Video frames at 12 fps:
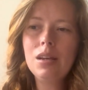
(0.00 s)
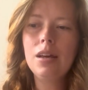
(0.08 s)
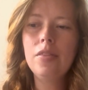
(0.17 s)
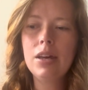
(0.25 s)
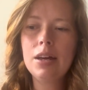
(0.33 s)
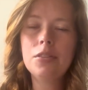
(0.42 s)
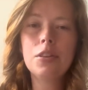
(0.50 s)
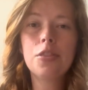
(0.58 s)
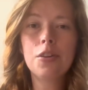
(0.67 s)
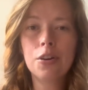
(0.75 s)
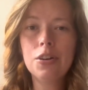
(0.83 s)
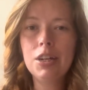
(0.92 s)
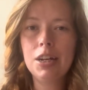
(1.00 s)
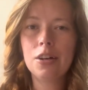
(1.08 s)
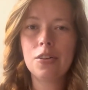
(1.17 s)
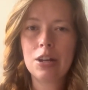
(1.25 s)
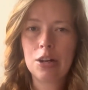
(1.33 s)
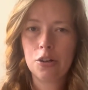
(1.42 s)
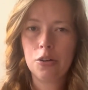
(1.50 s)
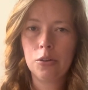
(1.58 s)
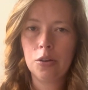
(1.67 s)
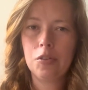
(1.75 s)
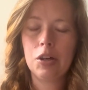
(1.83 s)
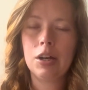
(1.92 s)
And then the third year that I grew
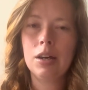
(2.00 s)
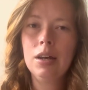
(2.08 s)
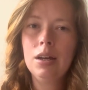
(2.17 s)
loofah,